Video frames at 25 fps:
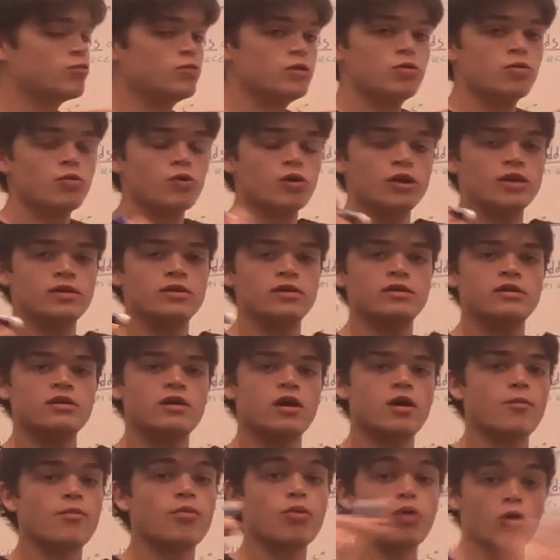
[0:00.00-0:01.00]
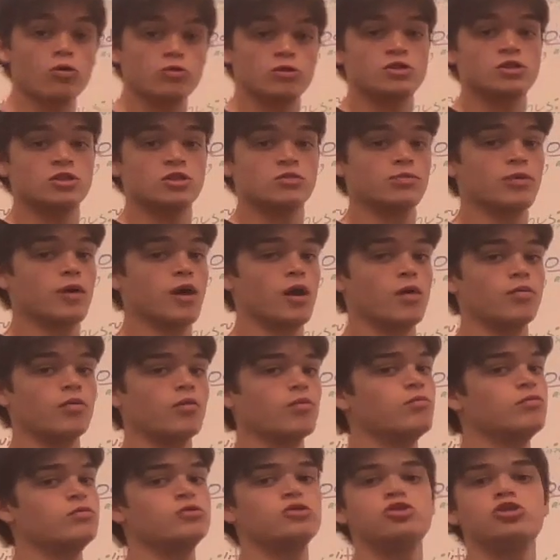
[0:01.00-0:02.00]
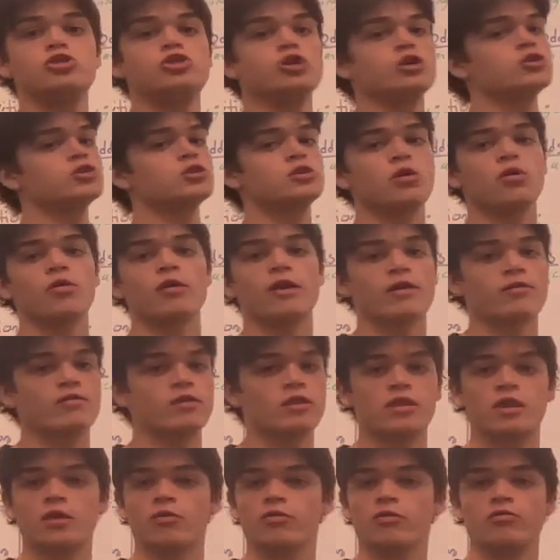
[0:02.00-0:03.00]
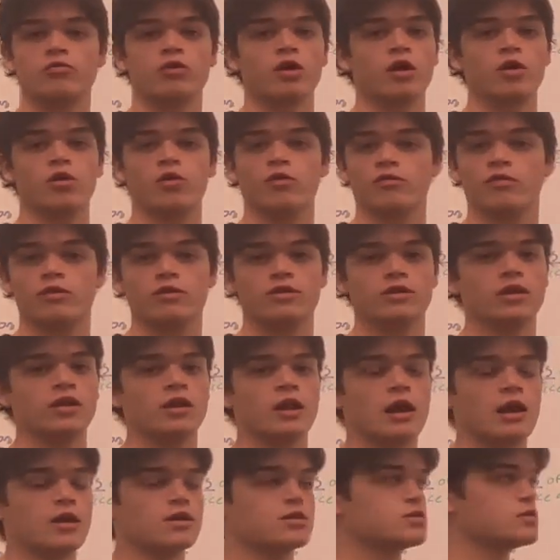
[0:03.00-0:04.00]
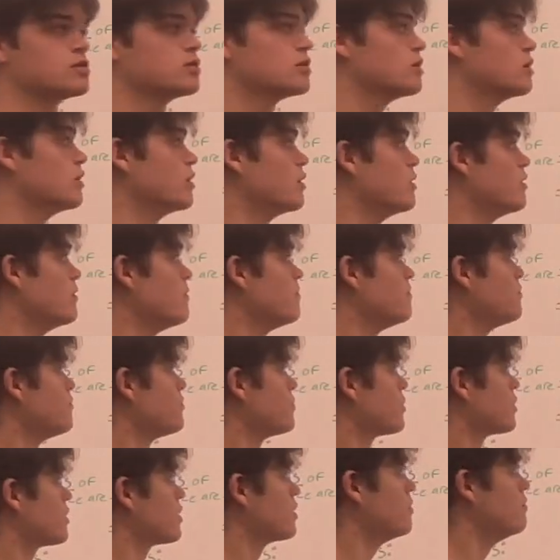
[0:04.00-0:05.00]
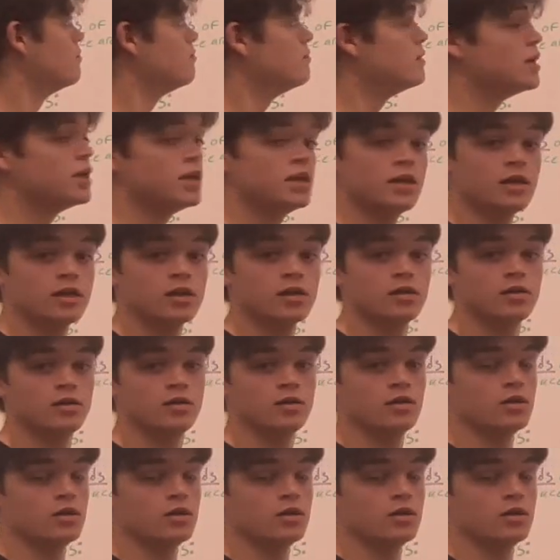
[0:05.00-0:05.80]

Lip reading: we would approach this problem, just knowing everything we've gone over in the class. Meaning,